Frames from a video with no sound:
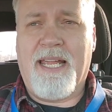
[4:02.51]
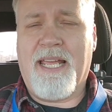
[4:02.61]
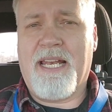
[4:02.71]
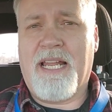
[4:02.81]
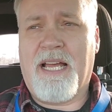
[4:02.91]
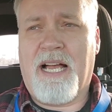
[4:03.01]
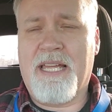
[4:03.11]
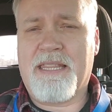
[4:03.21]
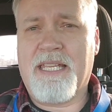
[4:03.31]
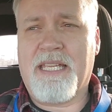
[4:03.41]
And
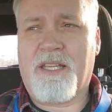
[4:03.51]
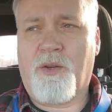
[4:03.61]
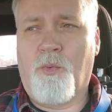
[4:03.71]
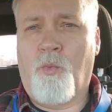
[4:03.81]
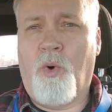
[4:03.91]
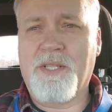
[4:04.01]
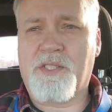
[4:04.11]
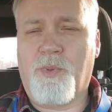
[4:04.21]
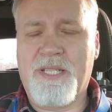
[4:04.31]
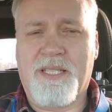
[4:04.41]
I think
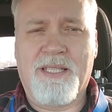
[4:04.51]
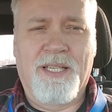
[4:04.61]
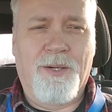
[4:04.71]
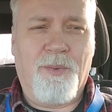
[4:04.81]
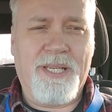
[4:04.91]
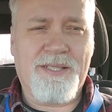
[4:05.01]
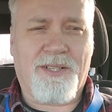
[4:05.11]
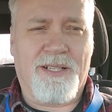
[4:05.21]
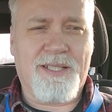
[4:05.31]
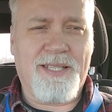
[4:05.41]
once we we
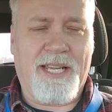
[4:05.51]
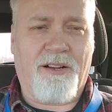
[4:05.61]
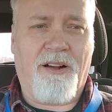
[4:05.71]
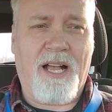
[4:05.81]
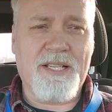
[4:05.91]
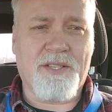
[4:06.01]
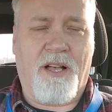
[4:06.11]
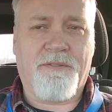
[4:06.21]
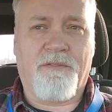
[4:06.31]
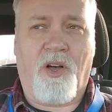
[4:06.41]
start to take our eyes
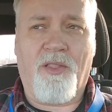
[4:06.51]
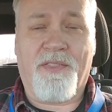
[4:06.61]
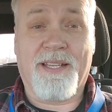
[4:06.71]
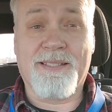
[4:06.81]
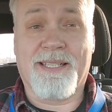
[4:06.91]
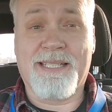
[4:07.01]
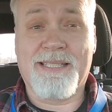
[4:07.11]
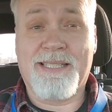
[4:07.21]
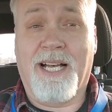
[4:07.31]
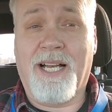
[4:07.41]
off of all the things that
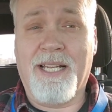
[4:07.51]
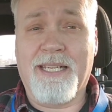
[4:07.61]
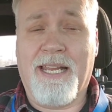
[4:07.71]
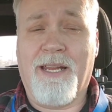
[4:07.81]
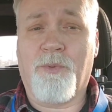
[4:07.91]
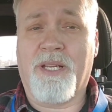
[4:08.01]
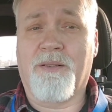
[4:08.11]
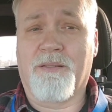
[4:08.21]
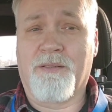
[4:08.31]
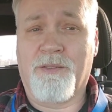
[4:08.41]
he's done and
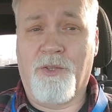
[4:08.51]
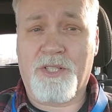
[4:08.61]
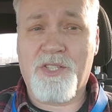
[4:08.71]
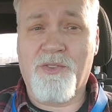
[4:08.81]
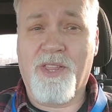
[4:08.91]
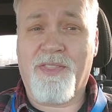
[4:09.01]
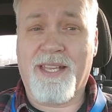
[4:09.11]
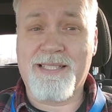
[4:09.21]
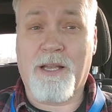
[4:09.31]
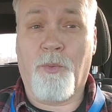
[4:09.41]
we look to the
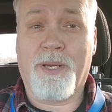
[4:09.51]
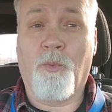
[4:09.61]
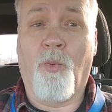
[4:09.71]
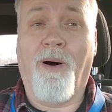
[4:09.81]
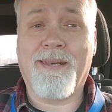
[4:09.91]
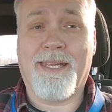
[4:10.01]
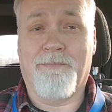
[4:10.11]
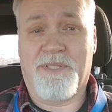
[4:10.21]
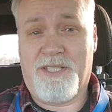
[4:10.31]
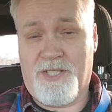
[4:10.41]
things that we want
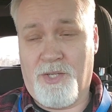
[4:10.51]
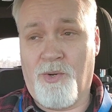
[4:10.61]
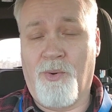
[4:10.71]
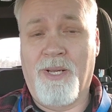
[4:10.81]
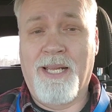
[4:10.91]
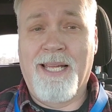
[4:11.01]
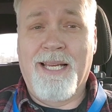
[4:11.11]
him to do,